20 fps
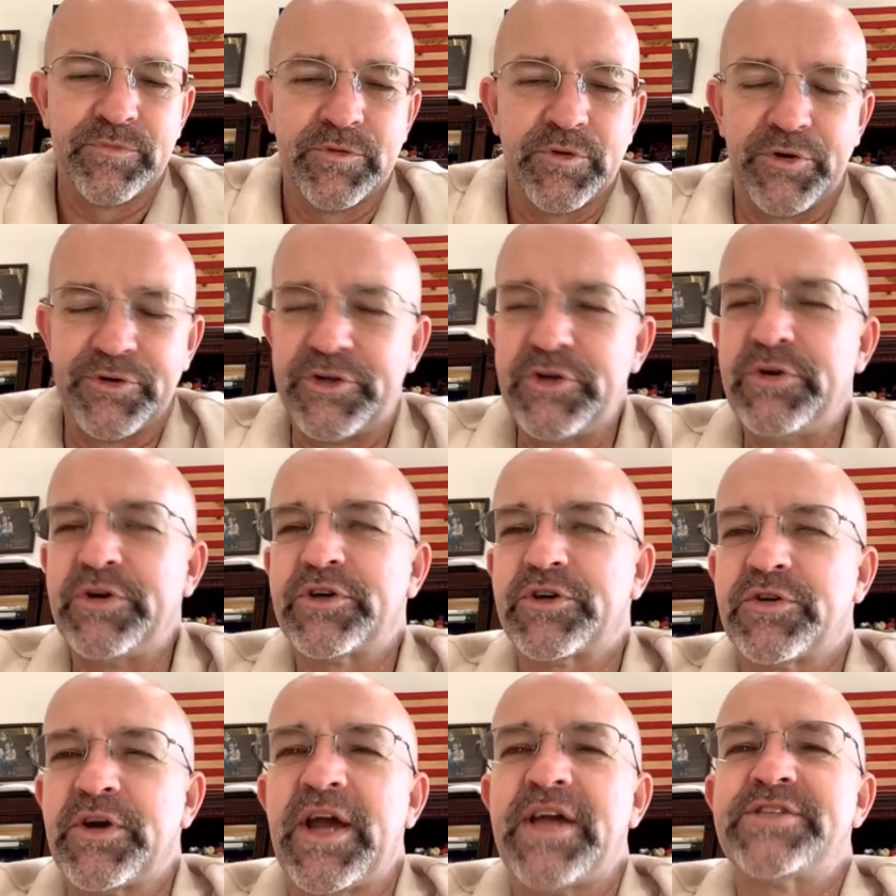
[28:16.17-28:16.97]
or doing
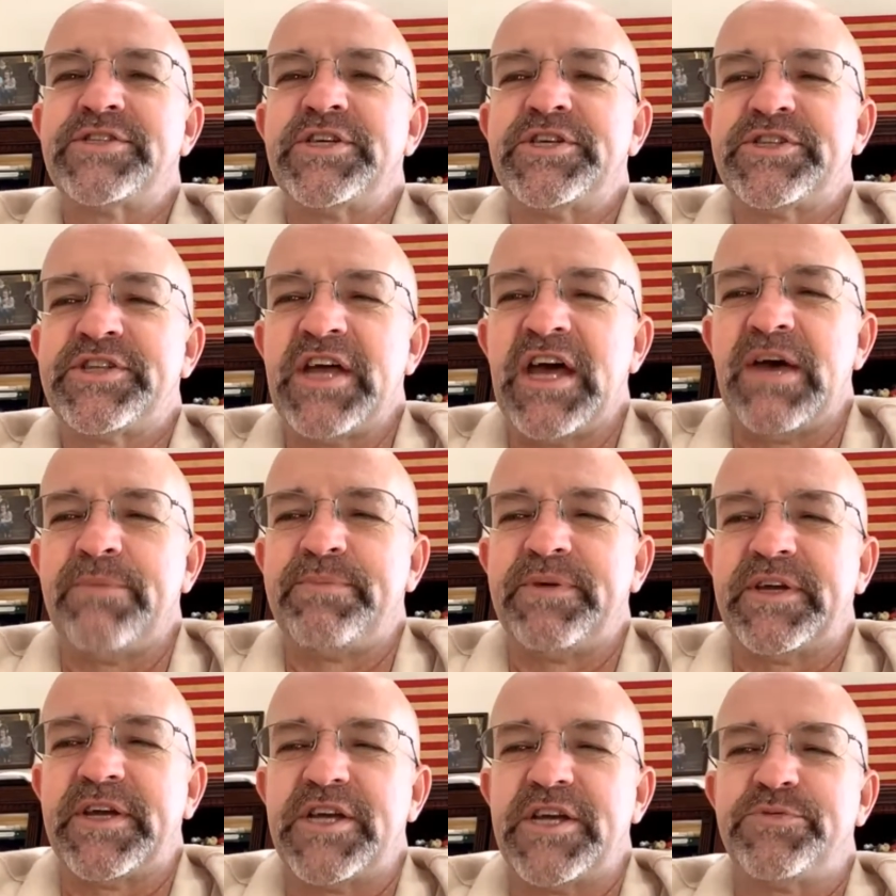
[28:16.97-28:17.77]
crazy stuff
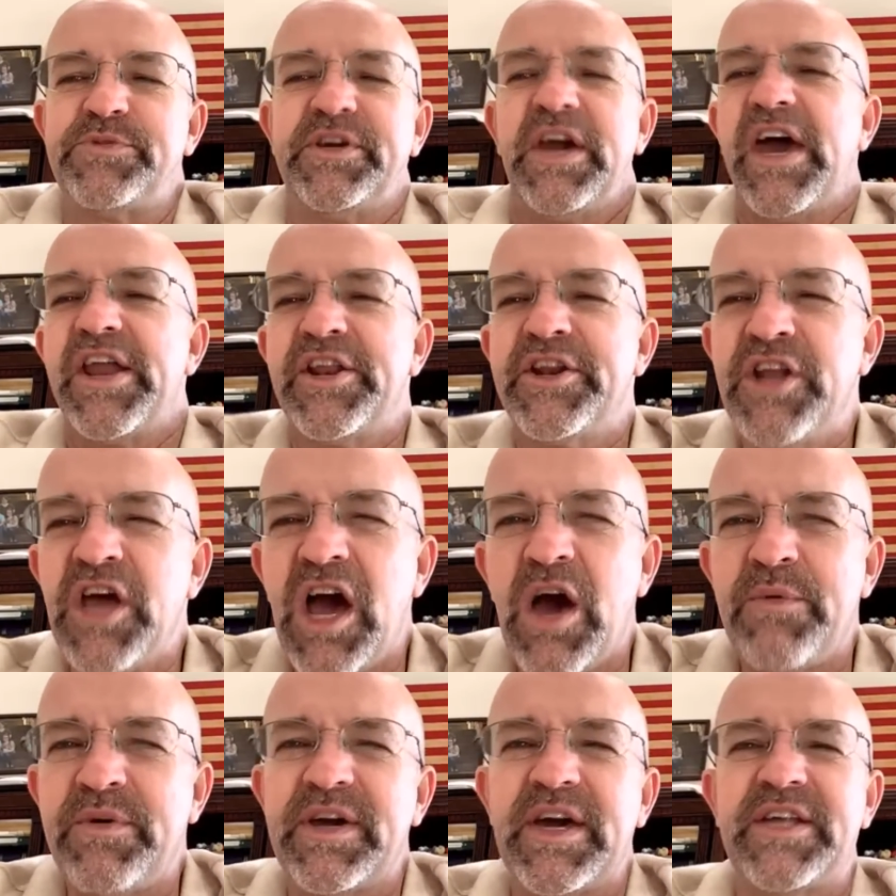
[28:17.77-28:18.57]
because we got to
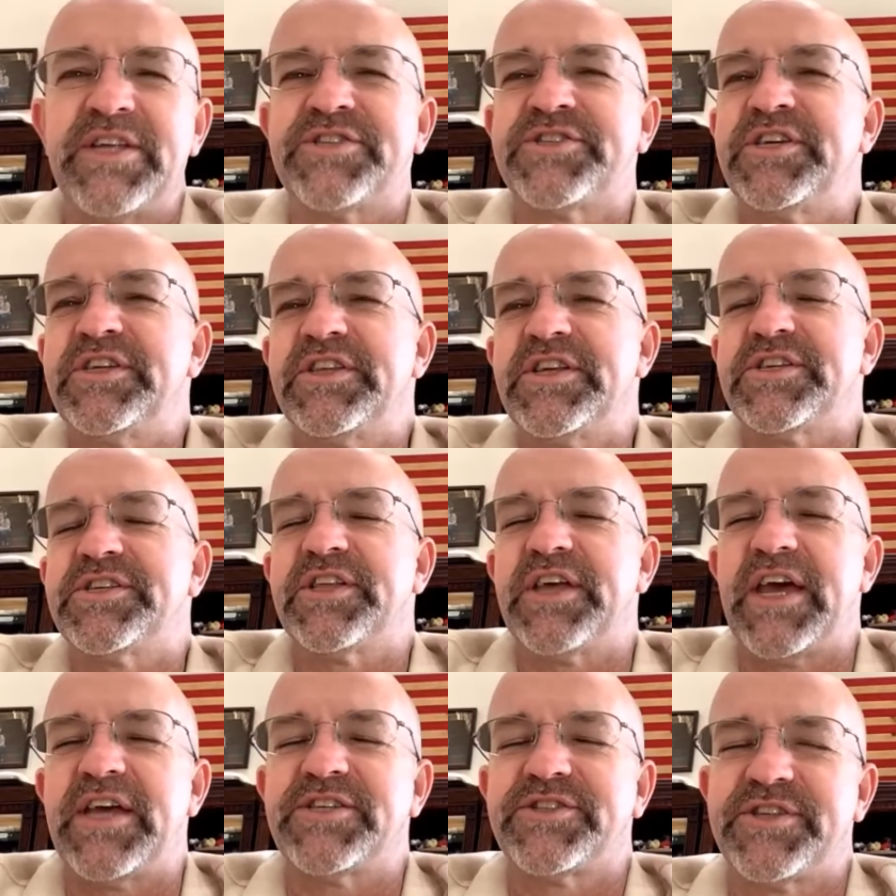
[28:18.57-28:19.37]
know, we got to see this
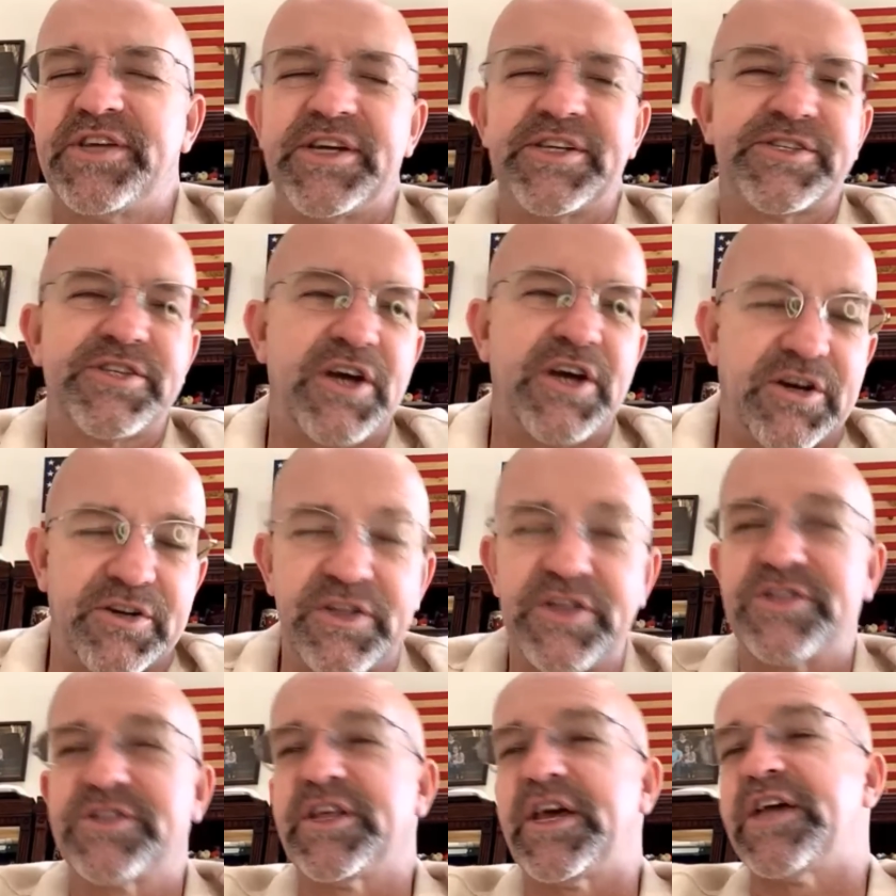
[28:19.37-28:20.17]
last TikTok or
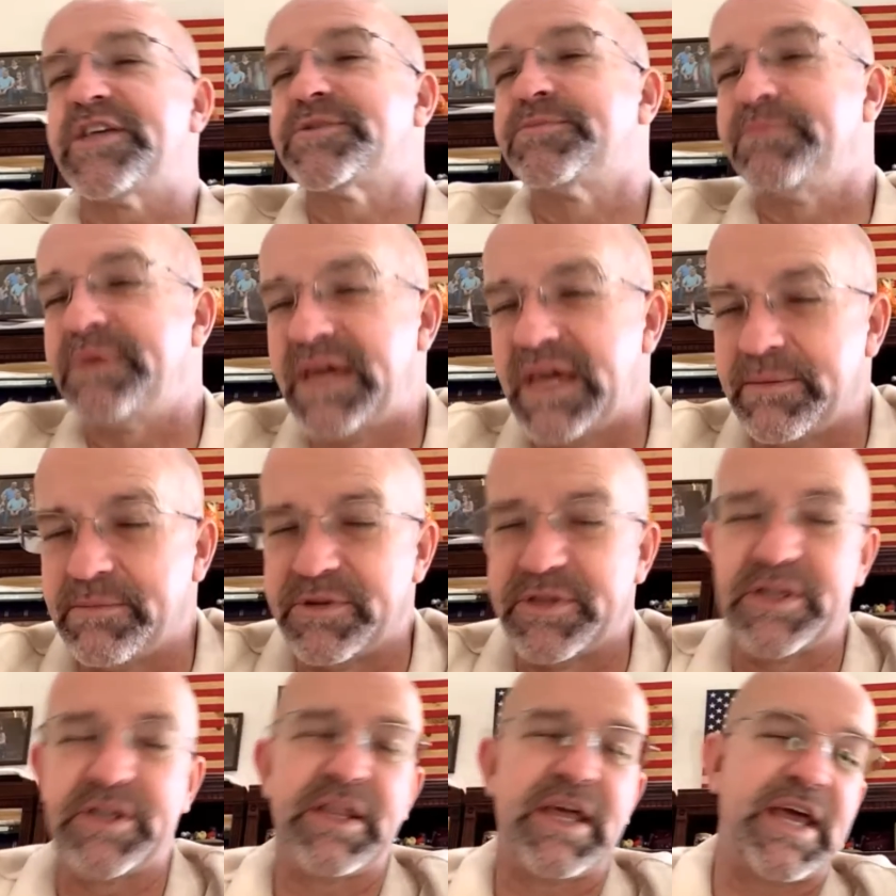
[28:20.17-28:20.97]
this last meme or
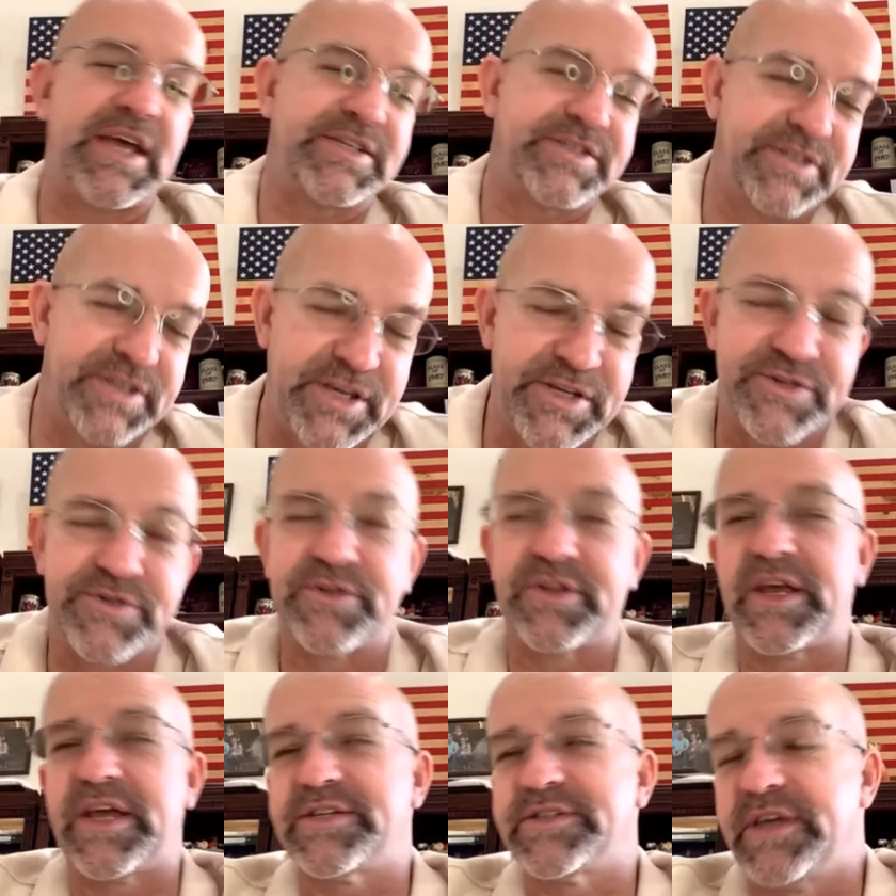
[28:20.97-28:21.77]
the last this
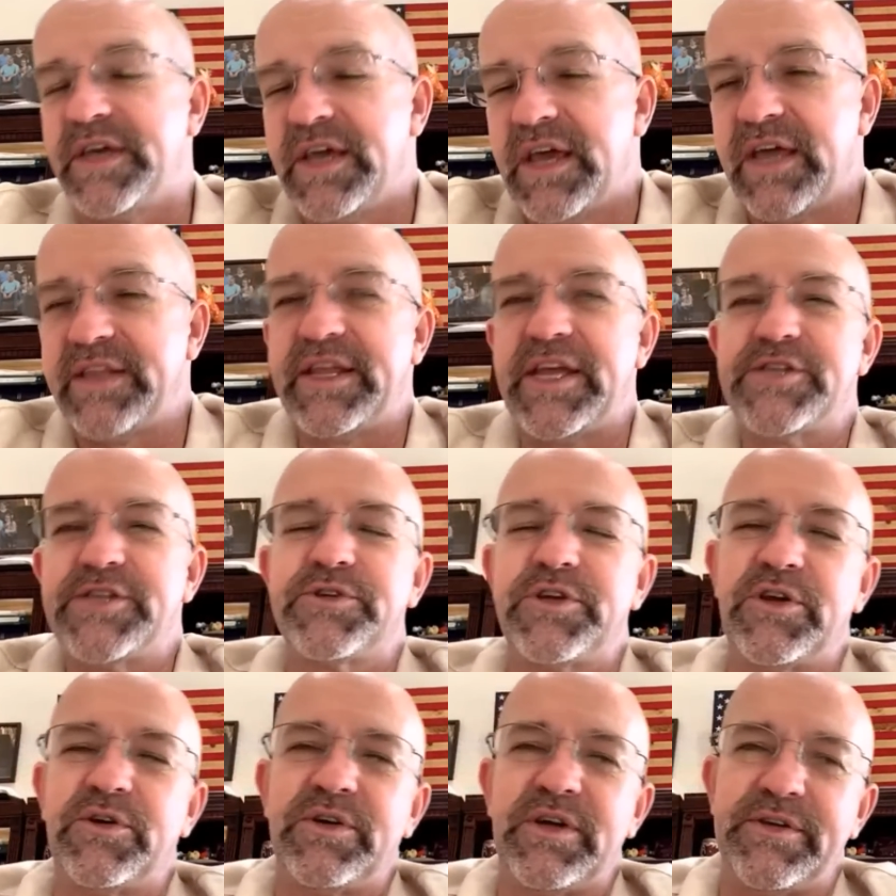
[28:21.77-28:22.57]
or last. And that's,
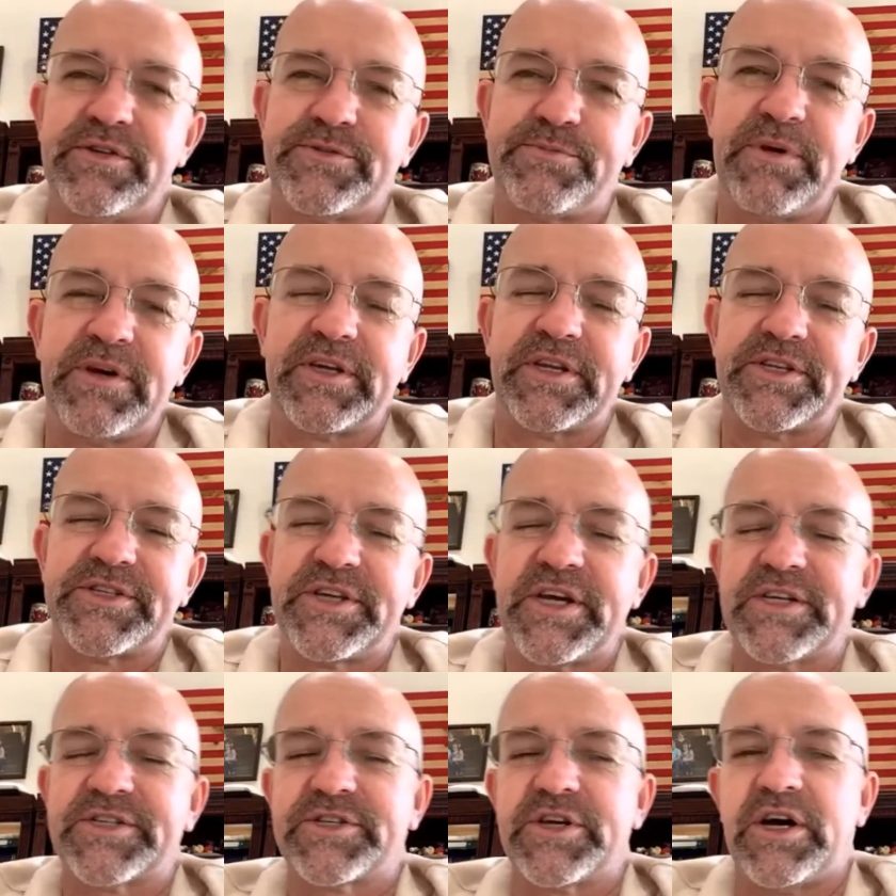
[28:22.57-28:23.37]
you know, speaking of
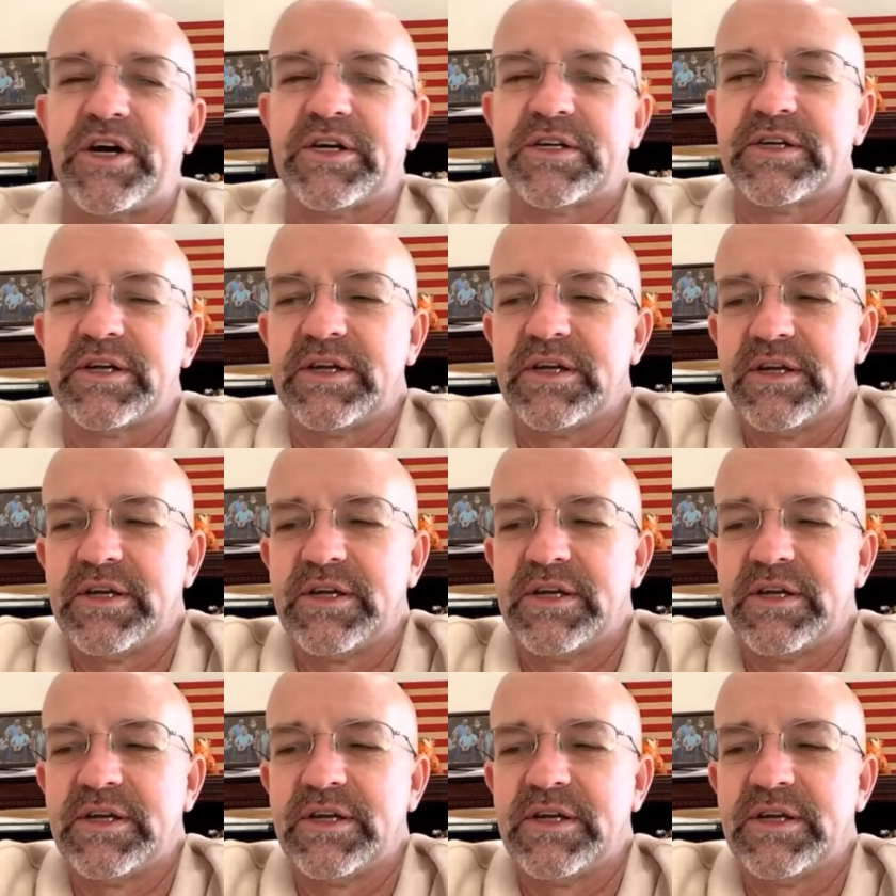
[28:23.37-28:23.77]
TikTok,